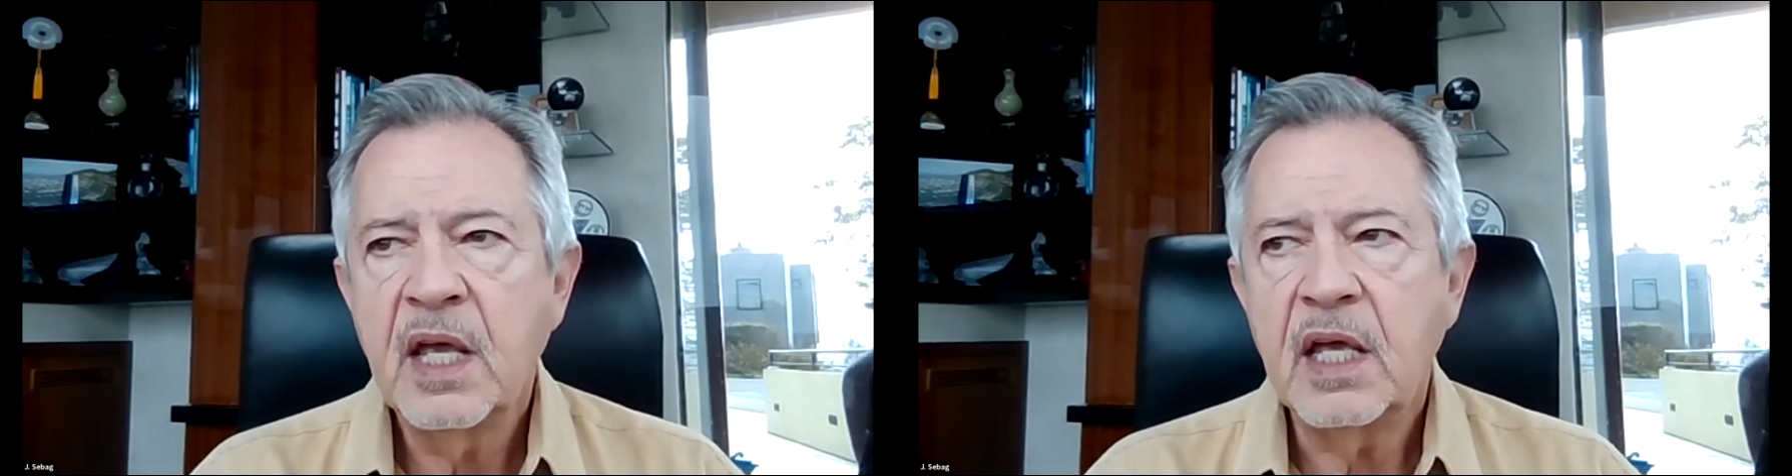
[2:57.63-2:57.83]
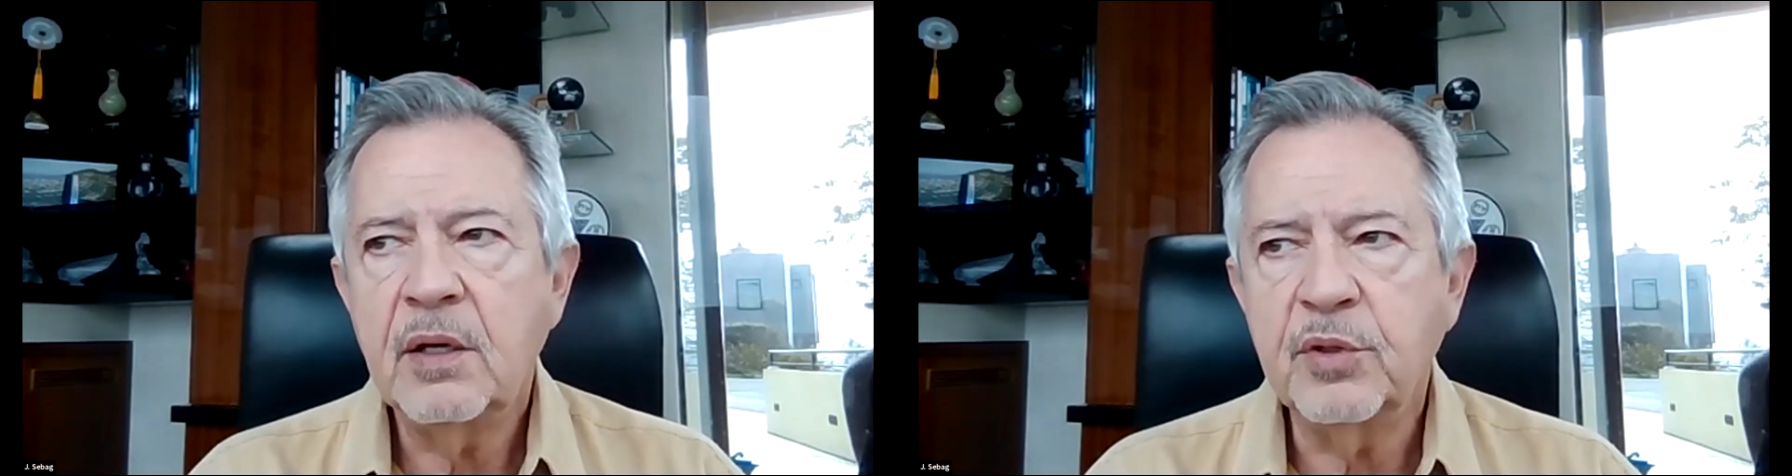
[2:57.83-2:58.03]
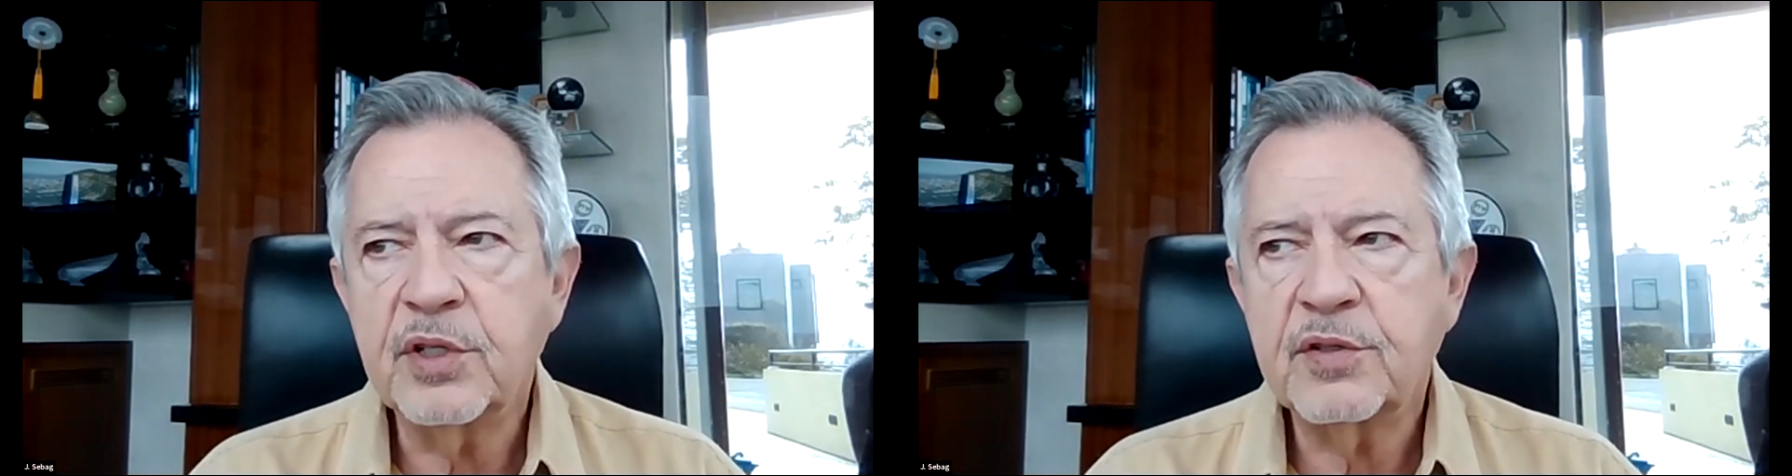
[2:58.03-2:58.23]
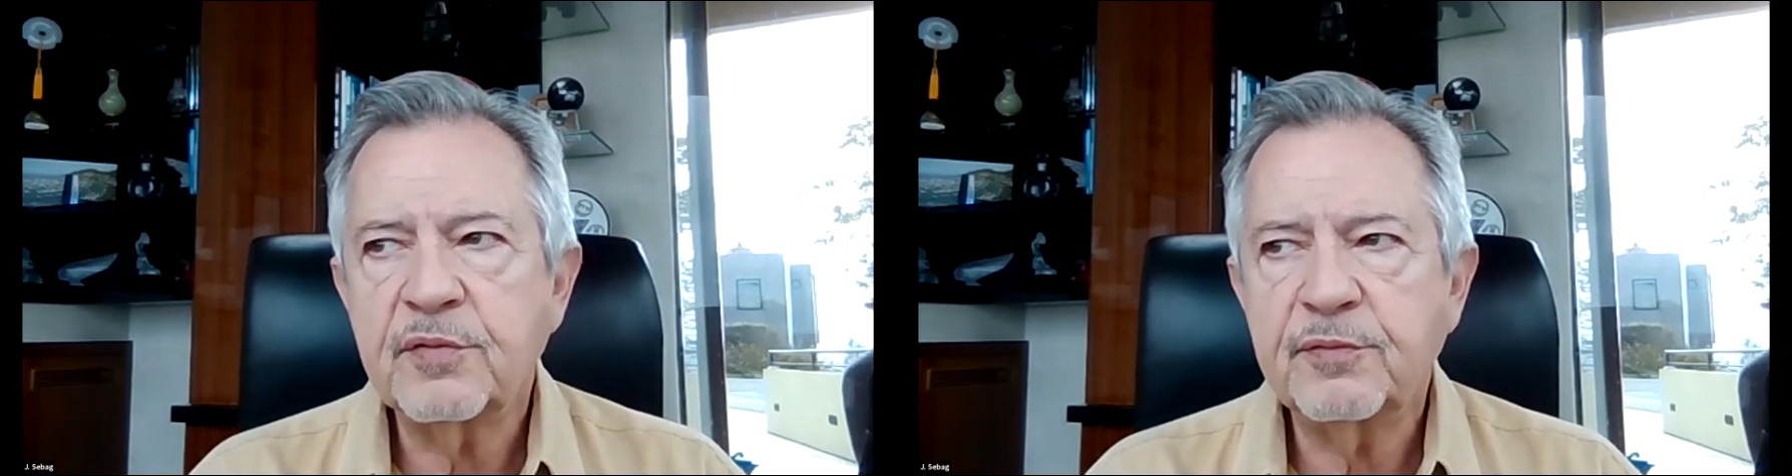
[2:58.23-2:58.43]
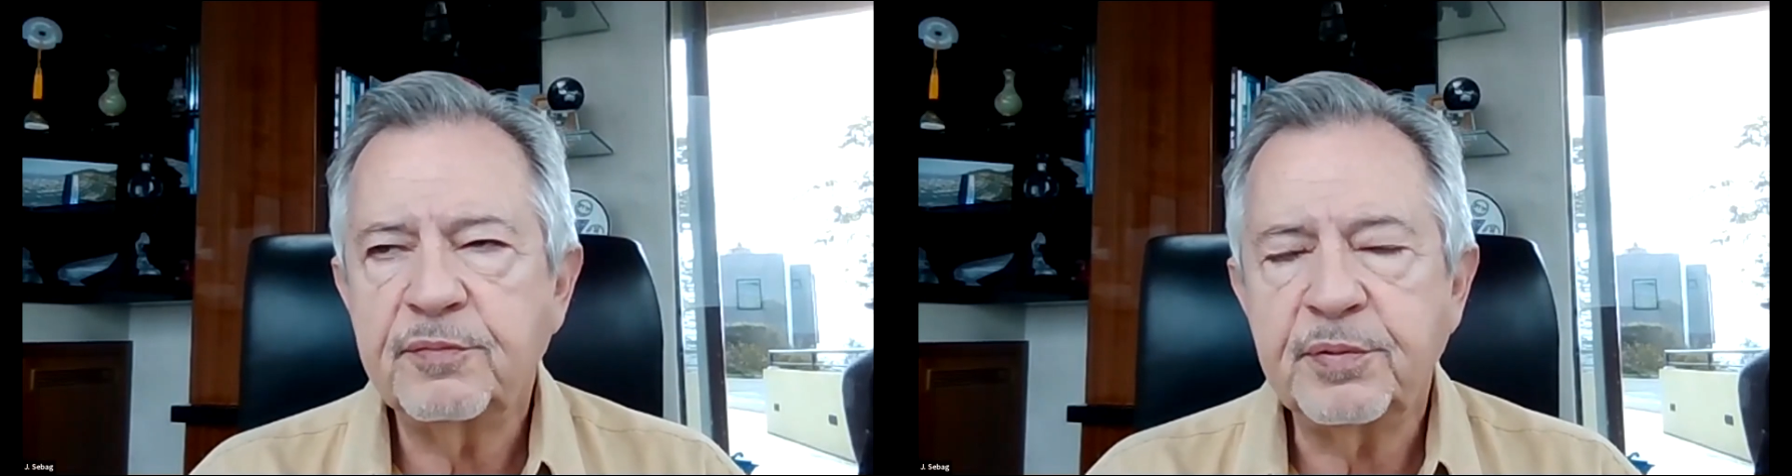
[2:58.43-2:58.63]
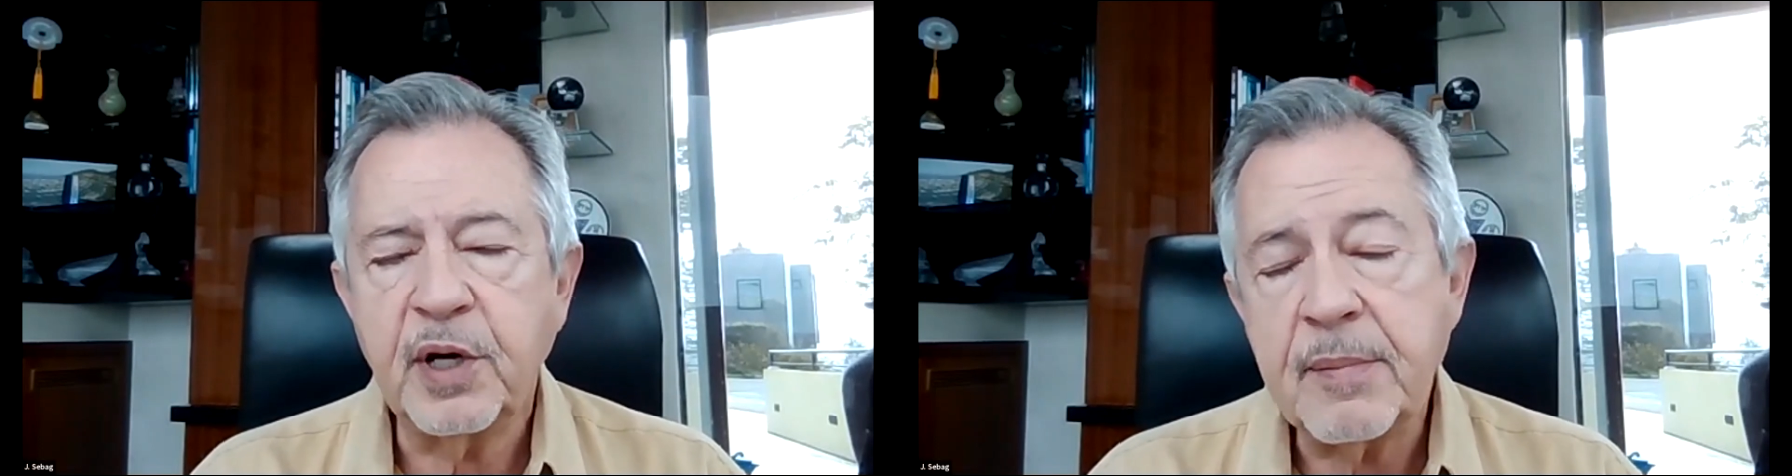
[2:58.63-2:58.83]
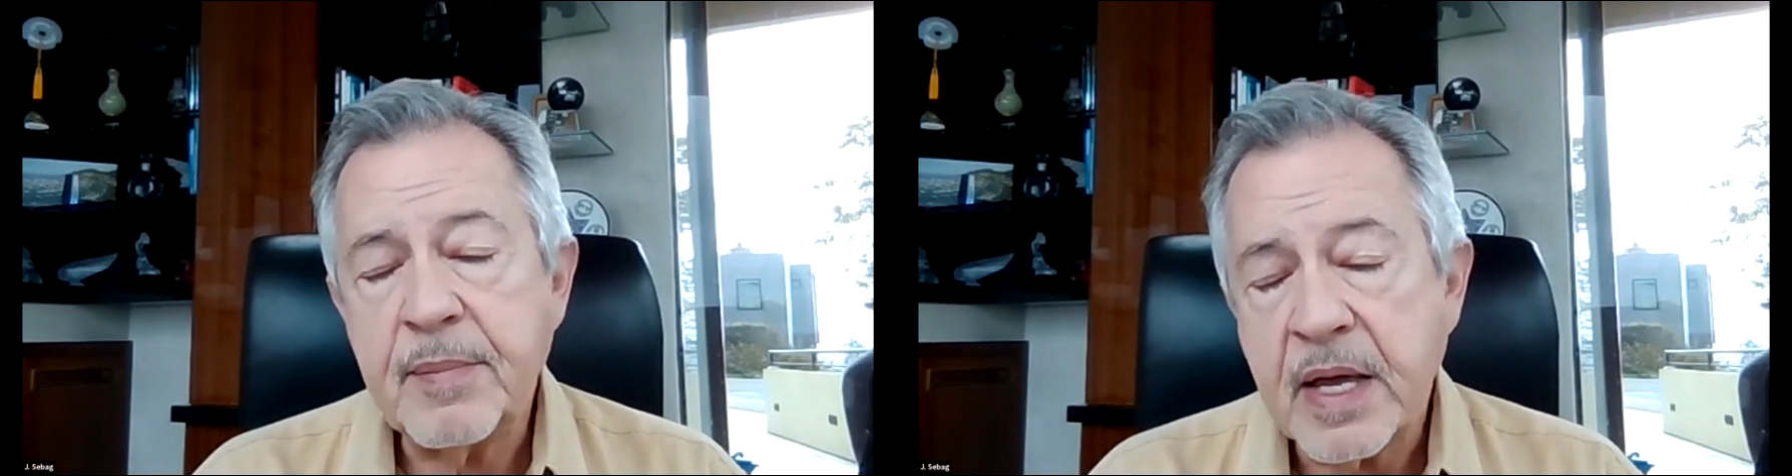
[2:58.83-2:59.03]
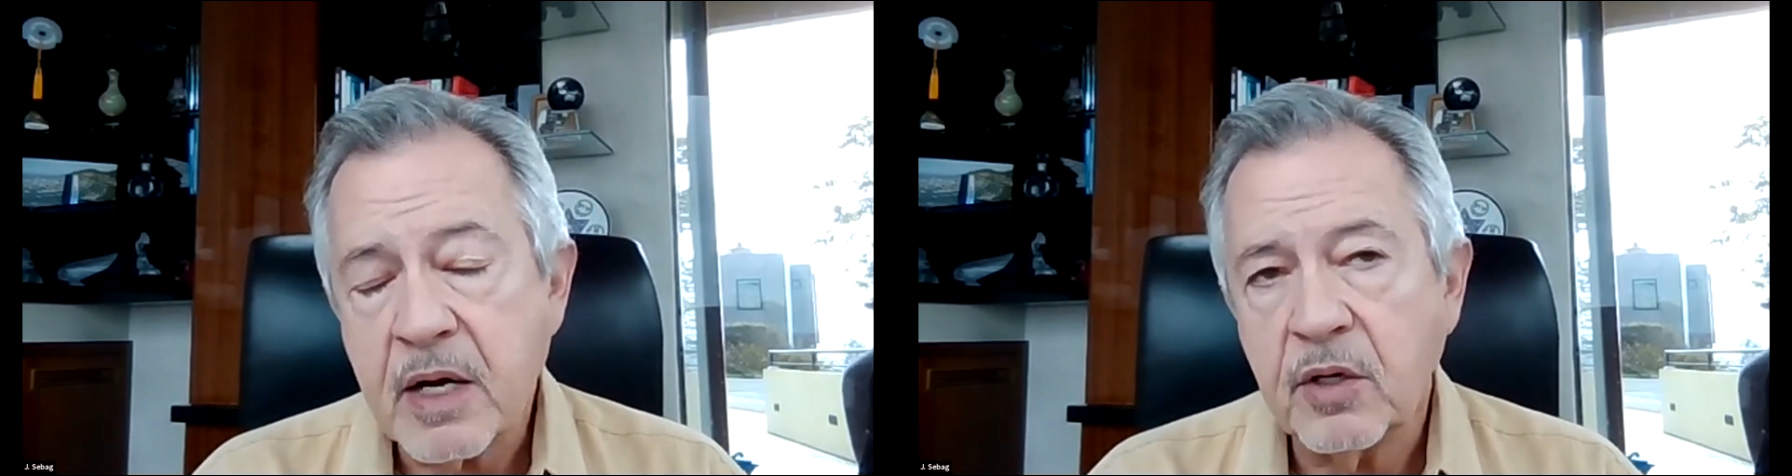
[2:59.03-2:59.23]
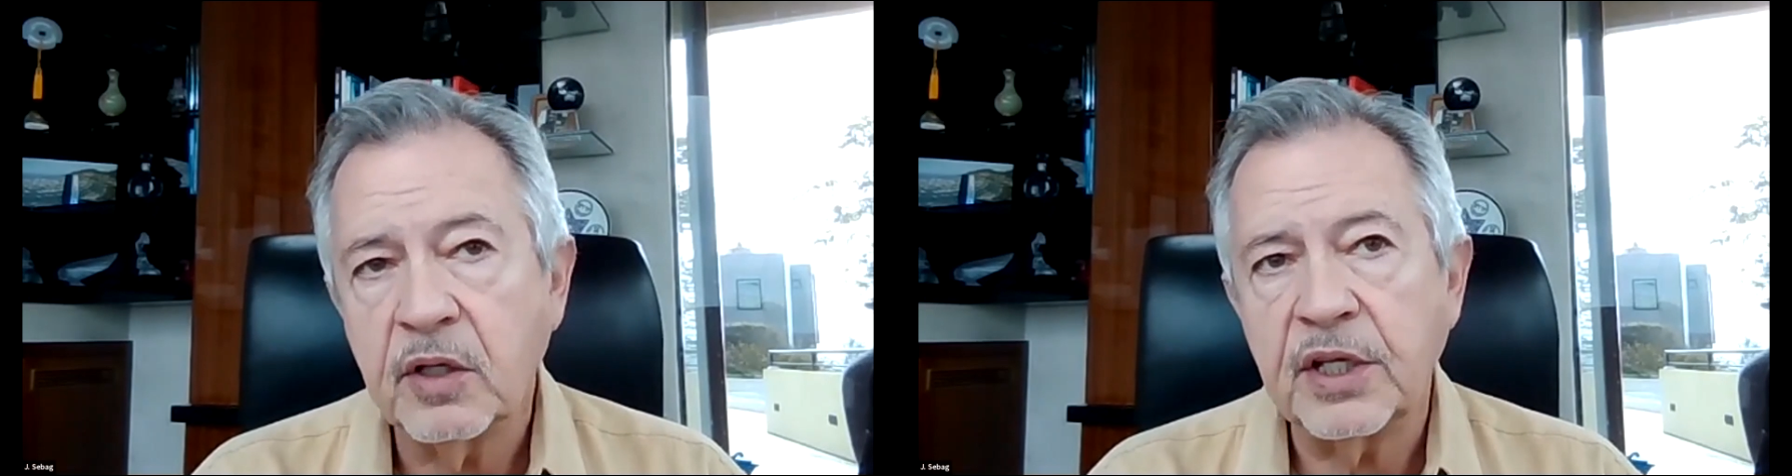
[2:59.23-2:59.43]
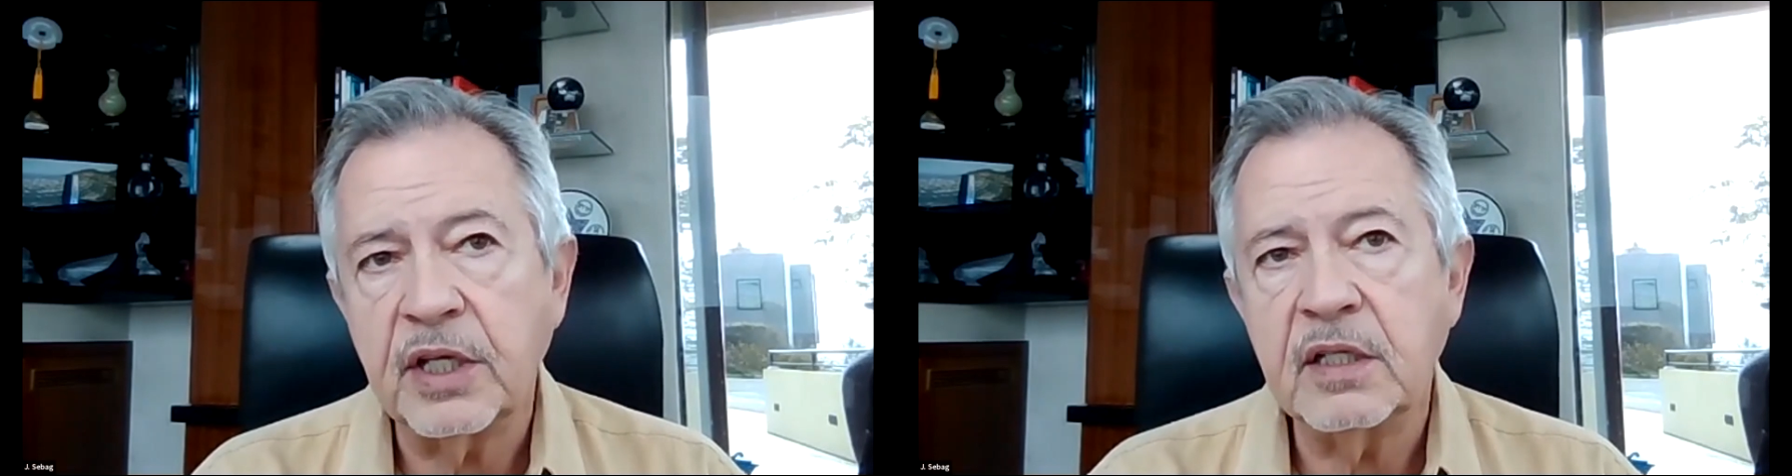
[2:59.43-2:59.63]
it was
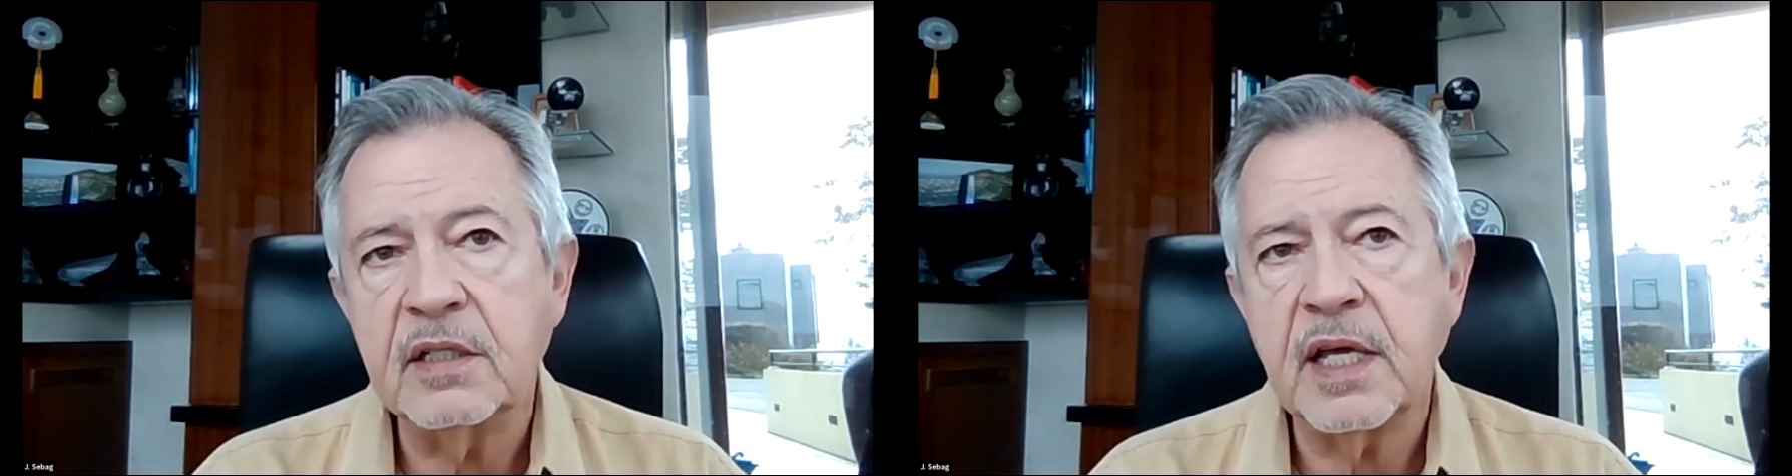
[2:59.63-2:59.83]
primarily